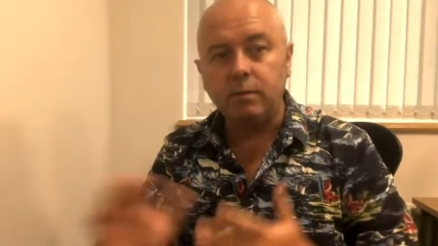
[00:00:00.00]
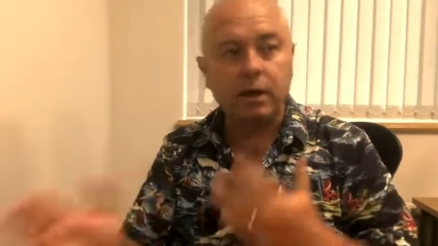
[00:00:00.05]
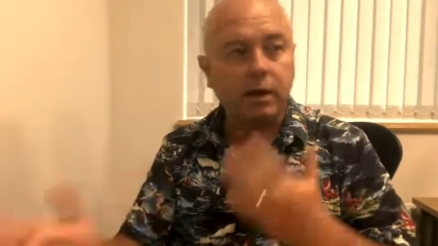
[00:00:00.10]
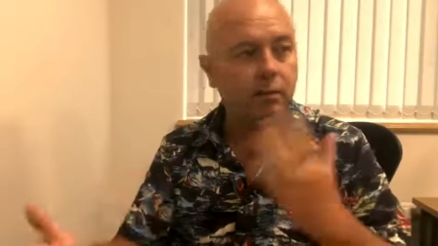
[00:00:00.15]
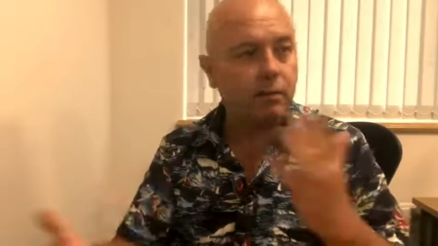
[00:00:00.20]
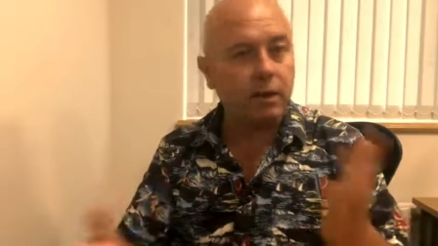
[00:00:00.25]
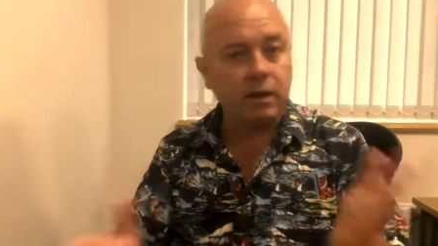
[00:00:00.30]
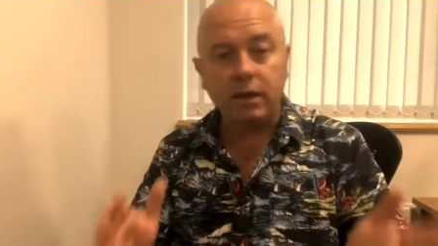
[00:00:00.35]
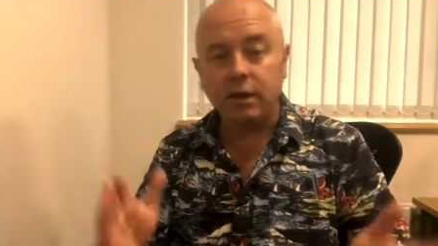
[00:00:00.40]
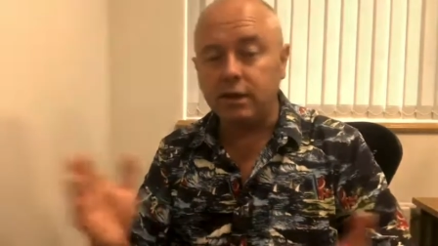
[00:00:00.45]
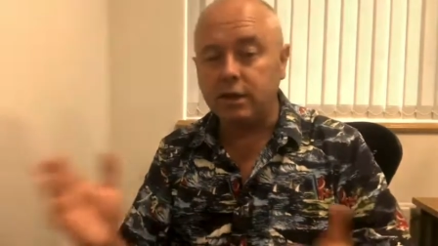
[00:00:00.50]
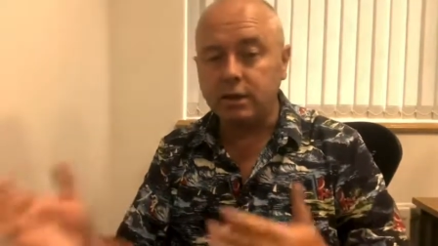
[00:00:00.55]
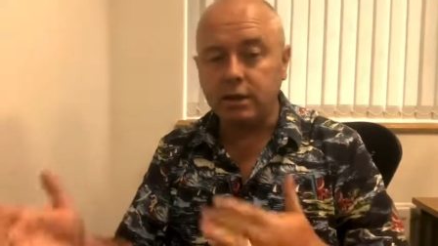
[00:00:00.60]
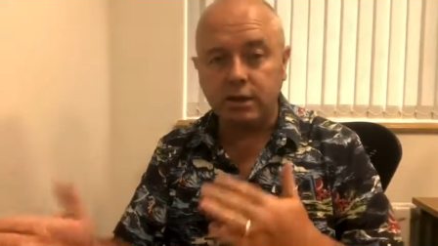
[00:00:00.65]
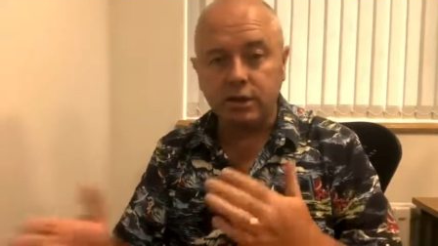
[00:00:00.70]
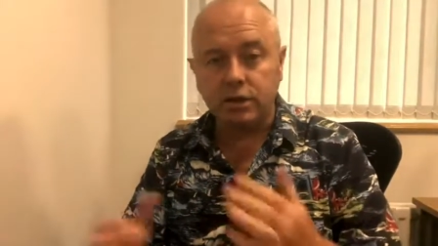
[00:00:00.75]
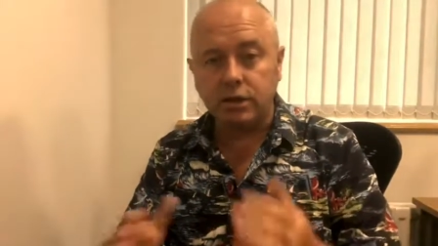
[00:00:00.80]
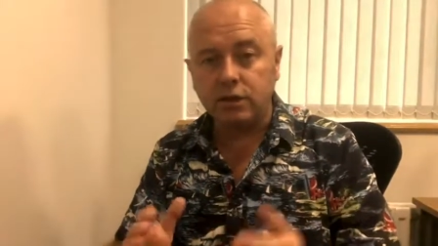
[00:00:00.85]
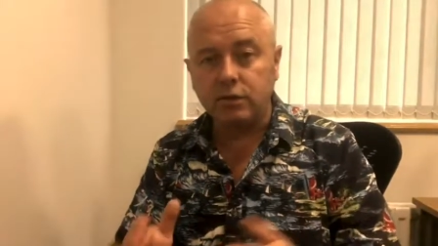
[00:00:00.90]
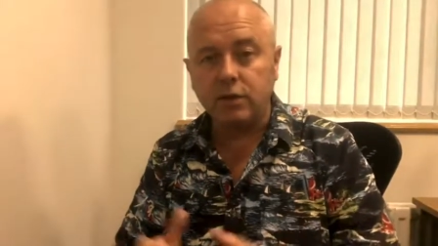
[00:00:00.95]
might be
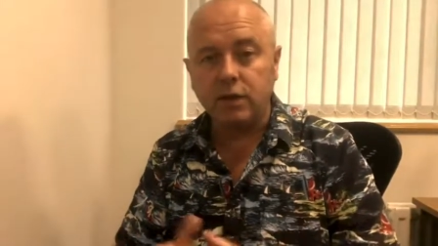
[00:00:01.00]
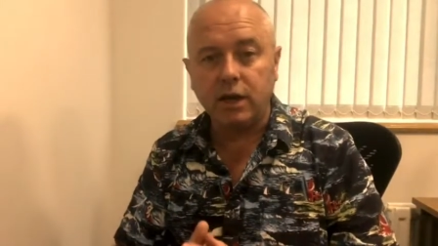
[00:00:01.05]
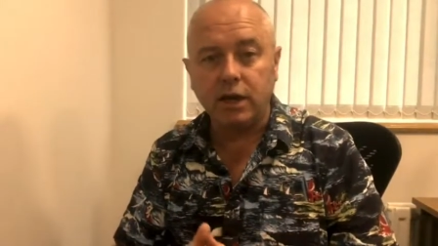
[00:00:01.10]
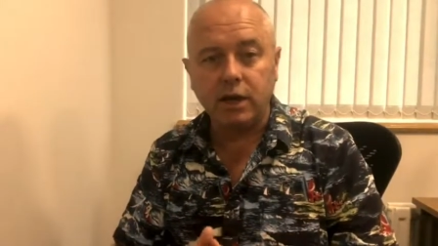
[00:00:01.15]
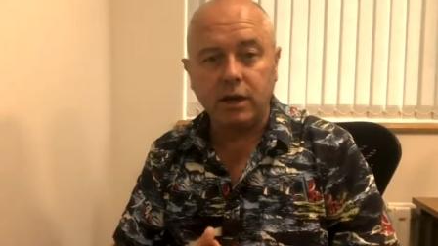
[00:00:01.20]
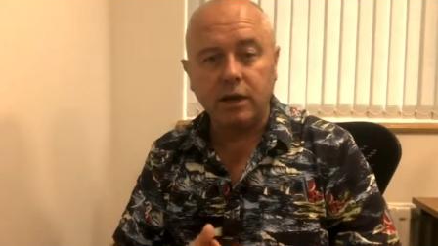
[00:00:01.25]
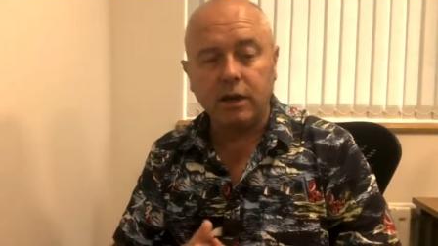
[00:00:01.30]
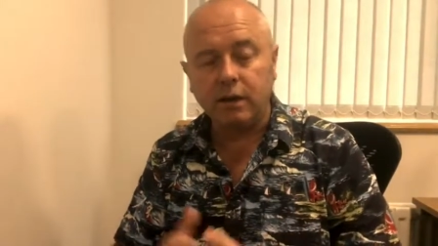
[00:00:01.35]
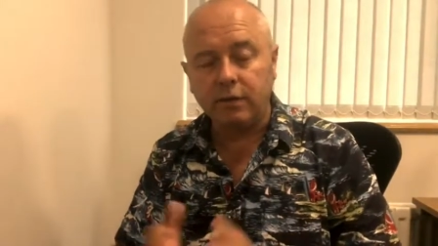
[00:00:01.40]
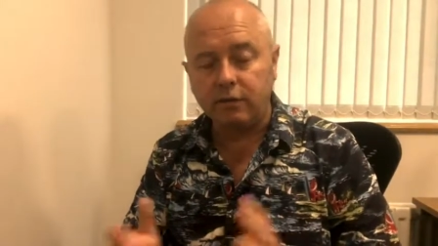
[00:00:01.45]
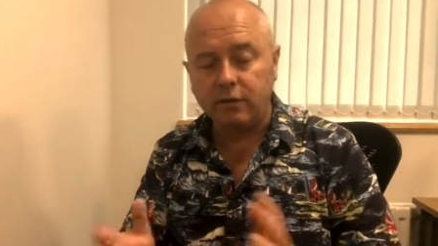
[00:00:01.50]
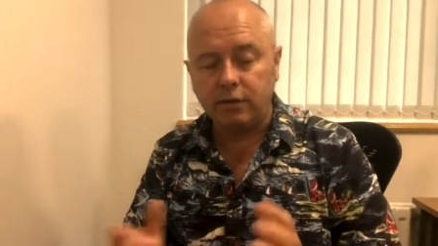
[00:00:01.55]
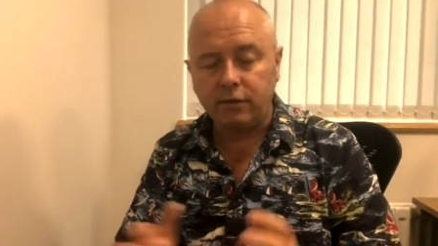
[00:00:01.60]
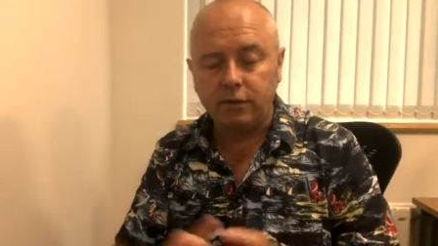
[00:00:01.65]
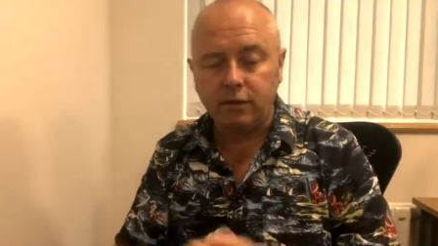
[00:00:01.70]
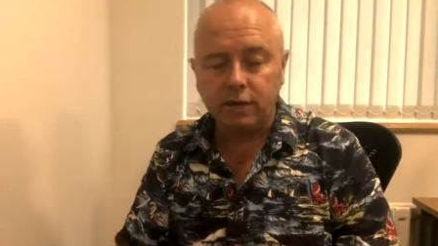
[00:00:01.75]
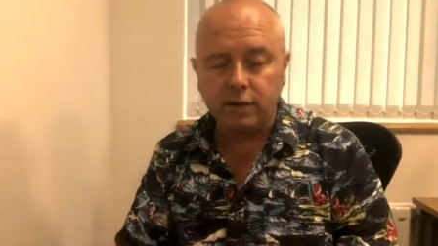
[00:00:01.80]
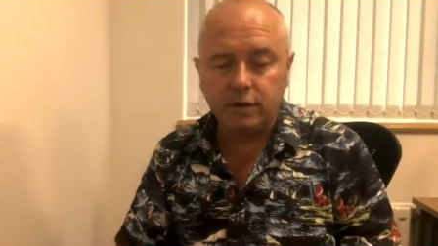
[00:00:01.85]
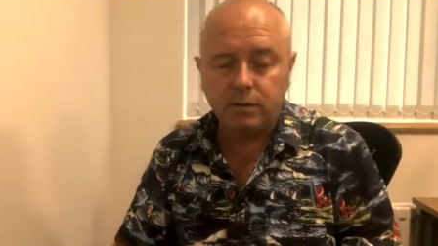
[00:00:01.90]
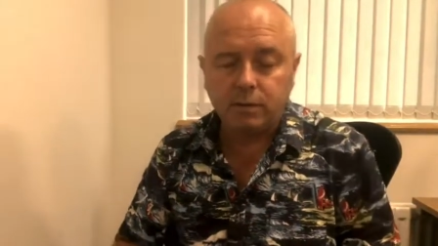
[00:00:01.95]
disagreeing and have
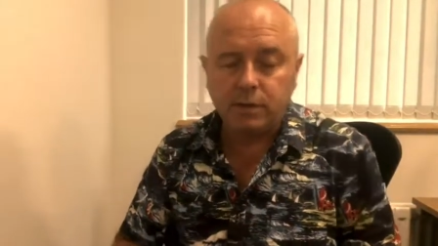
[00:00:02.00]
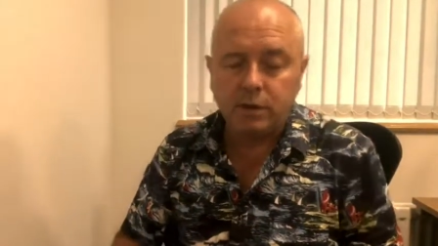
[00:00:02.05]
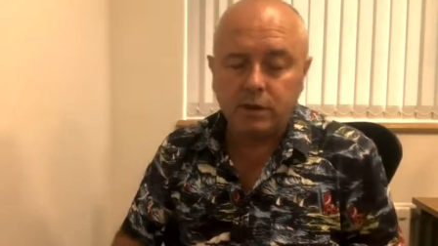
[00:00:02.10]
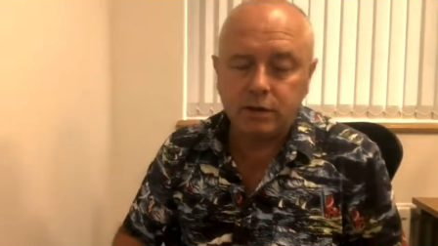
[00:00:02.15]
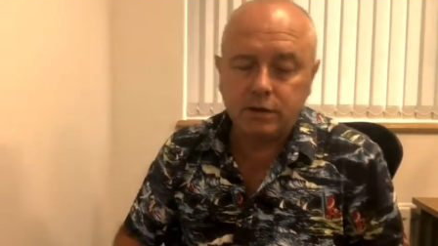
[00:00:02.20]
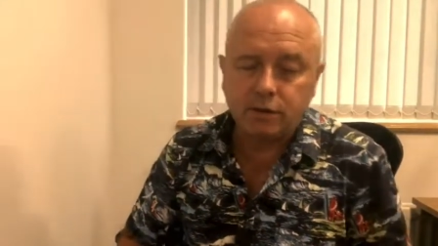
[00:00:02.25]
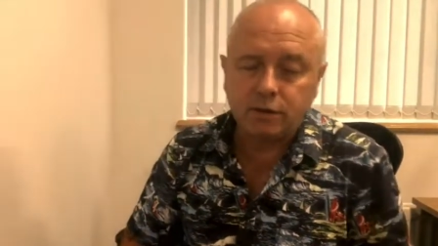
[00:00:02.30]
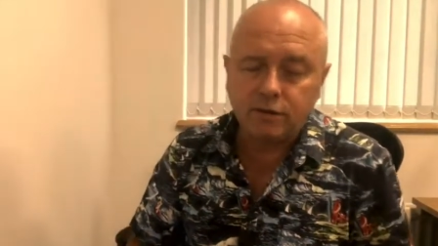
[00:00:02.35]
different experience